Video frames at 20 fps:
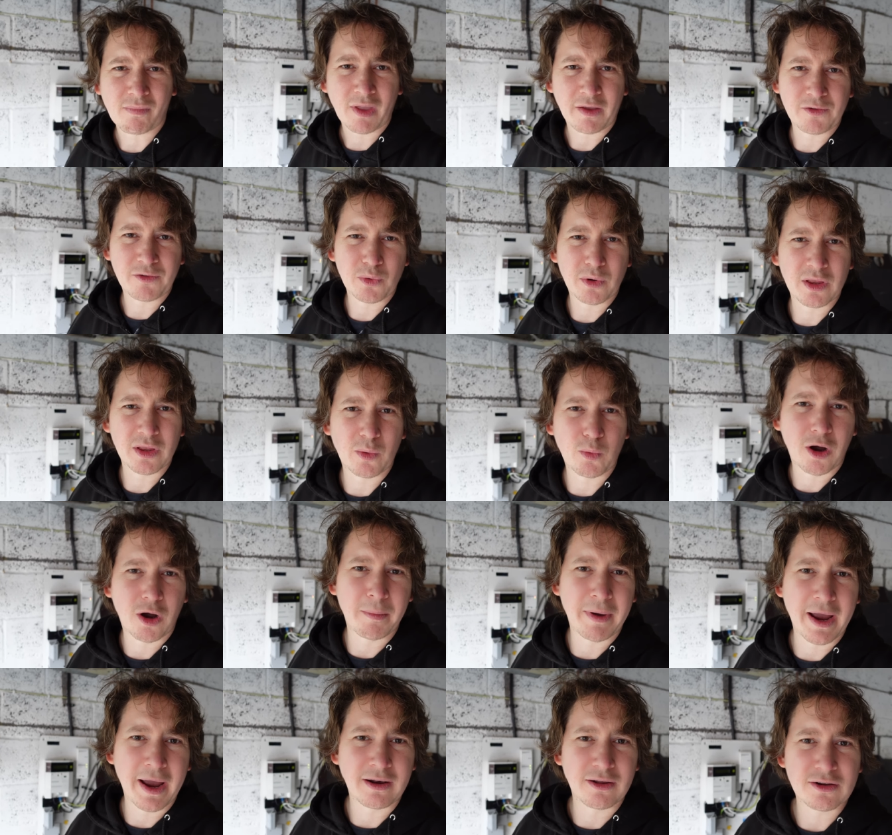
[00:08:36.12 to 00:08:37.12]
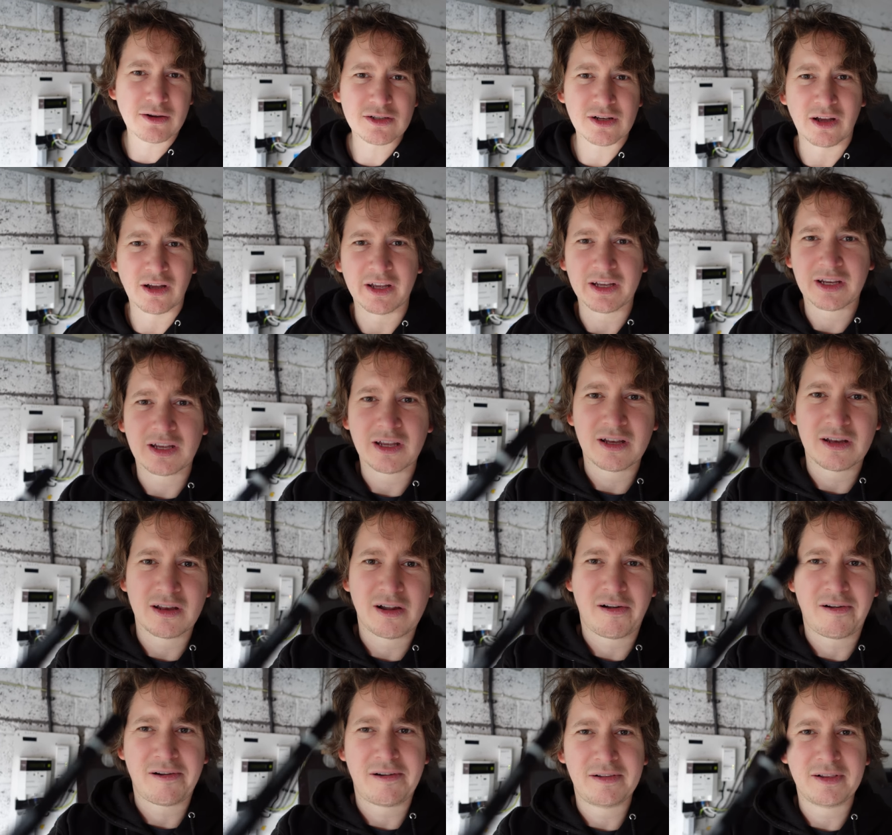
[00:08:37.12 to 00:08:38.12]
If you want to know what a man looks like
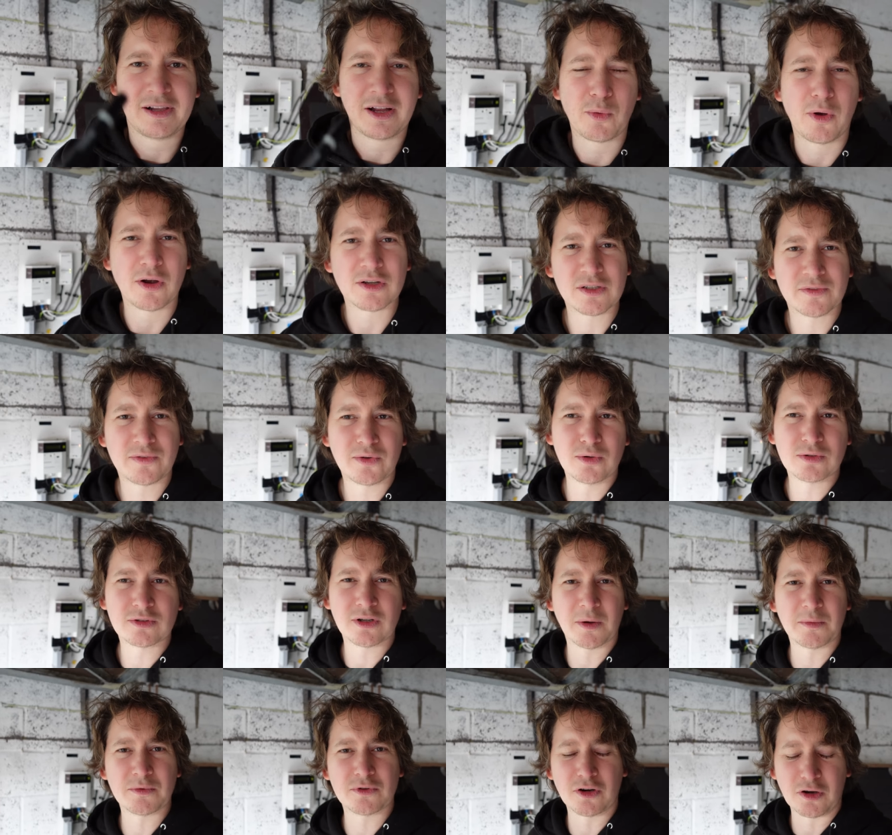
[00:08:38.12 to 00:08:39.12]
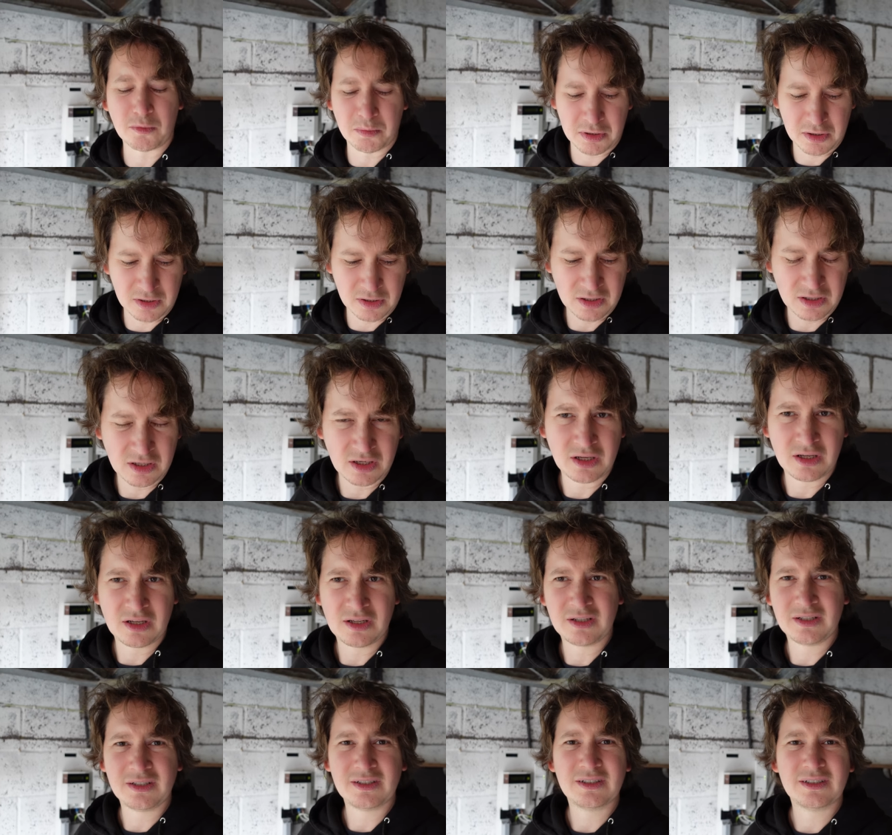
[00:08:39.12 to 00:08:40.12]
that works a full-time job
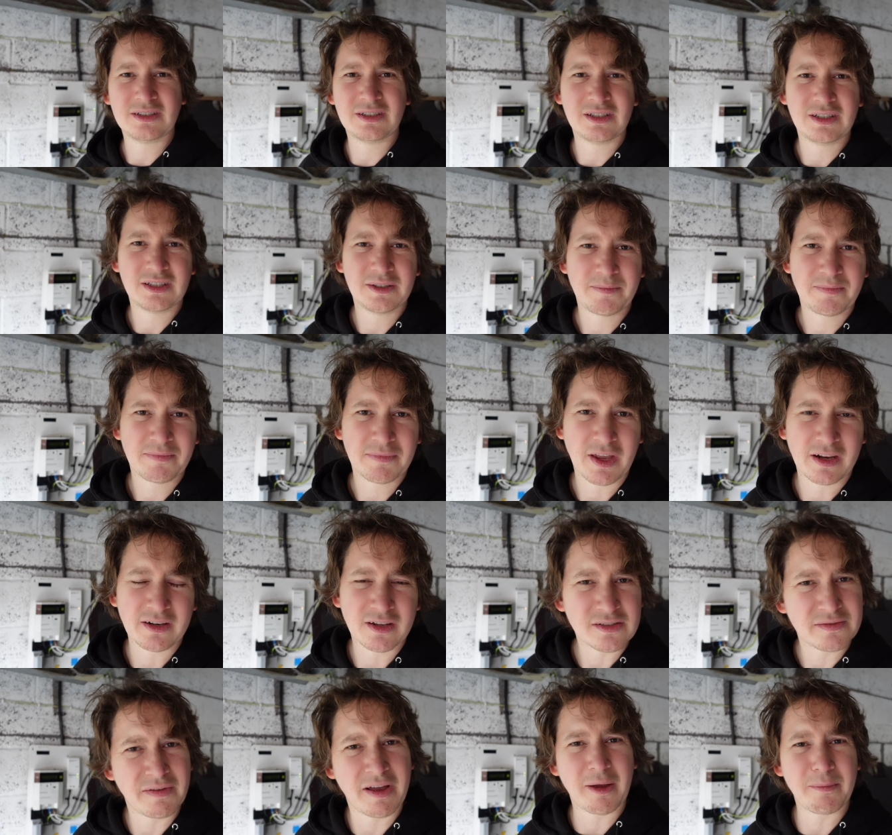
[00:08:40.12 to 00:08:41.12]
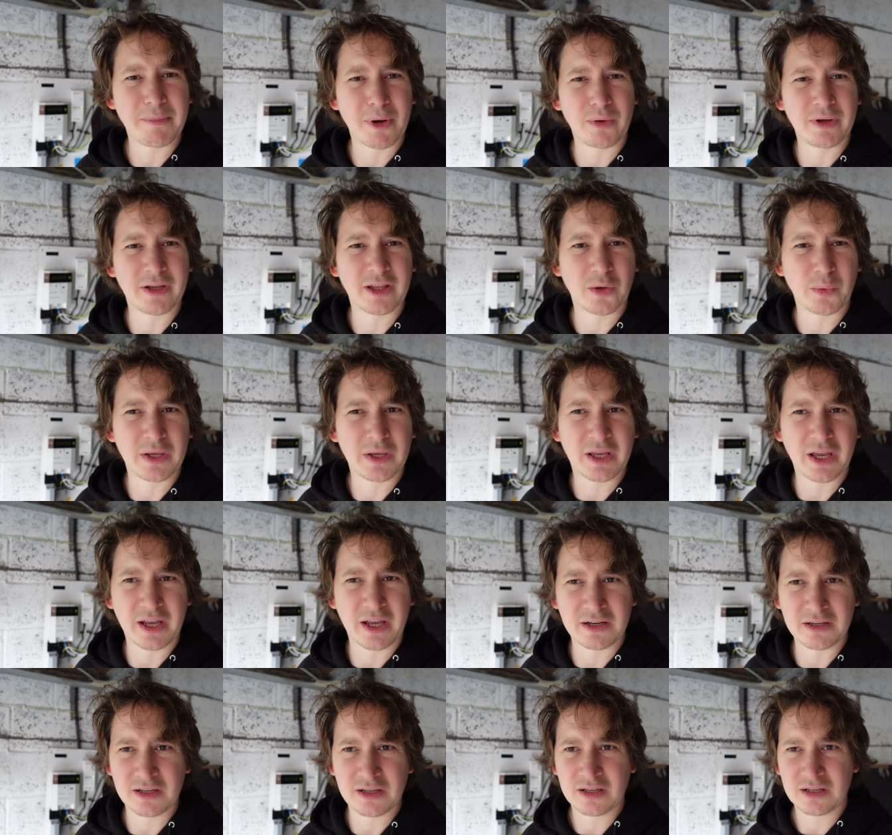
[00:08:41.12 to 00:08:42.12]
and does van building at the
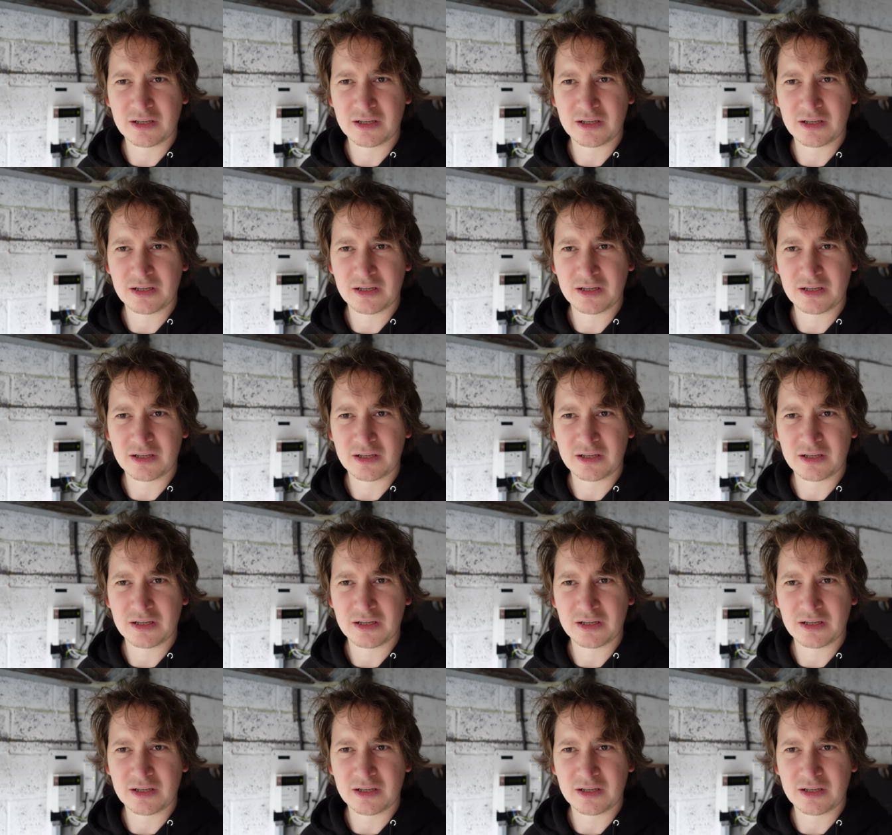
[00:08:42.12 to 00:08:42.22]
weekend,